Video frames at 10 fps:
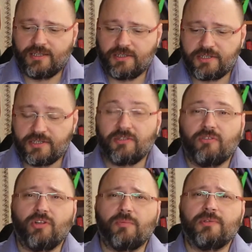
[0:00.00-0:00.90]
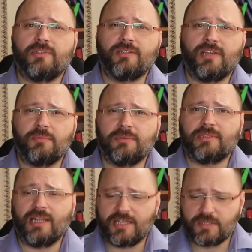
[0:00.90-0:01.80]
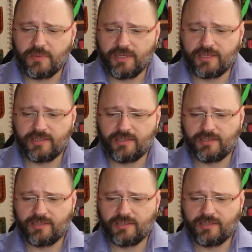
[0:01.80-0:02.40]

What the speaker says: recent development that happened last week.